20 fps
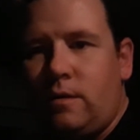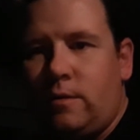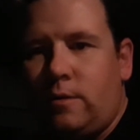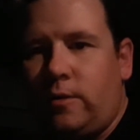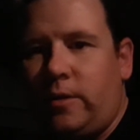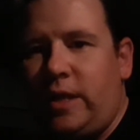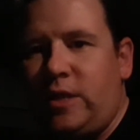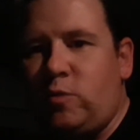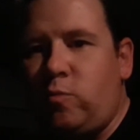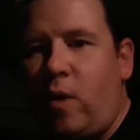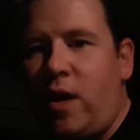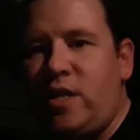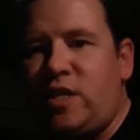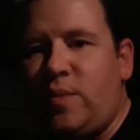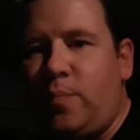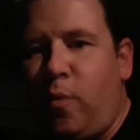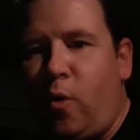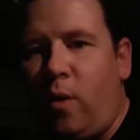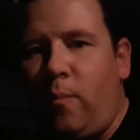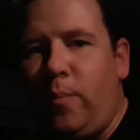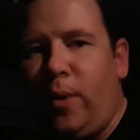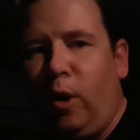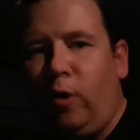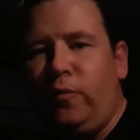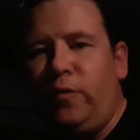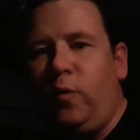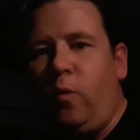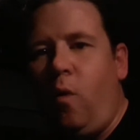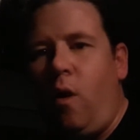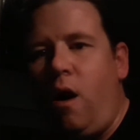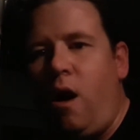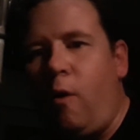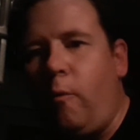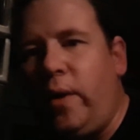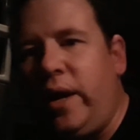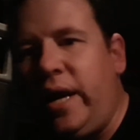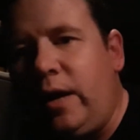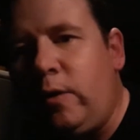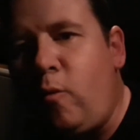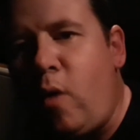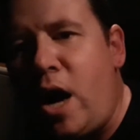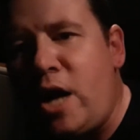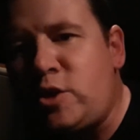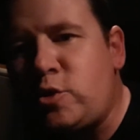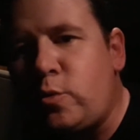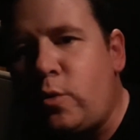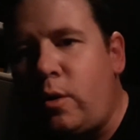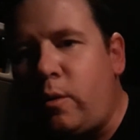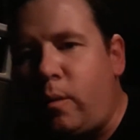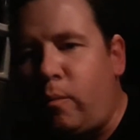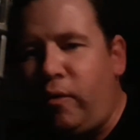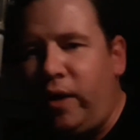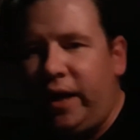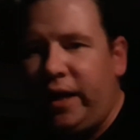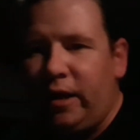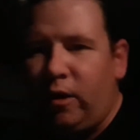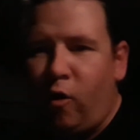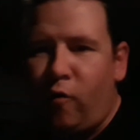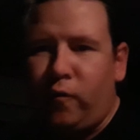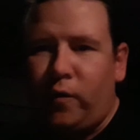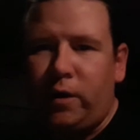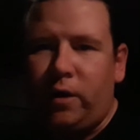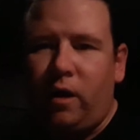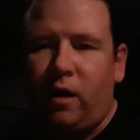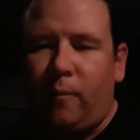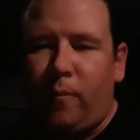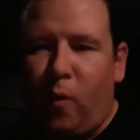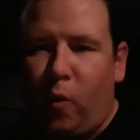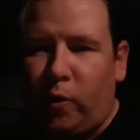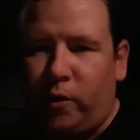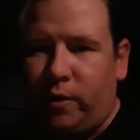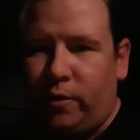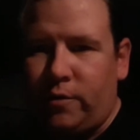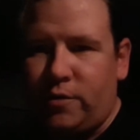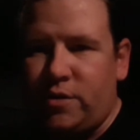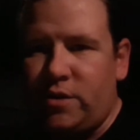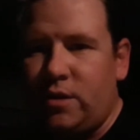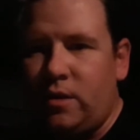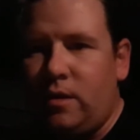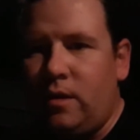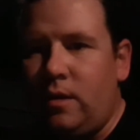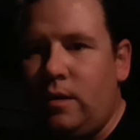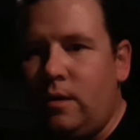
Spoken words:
So that's why I support building the wall. We got to watch what we're bringing over in our borders.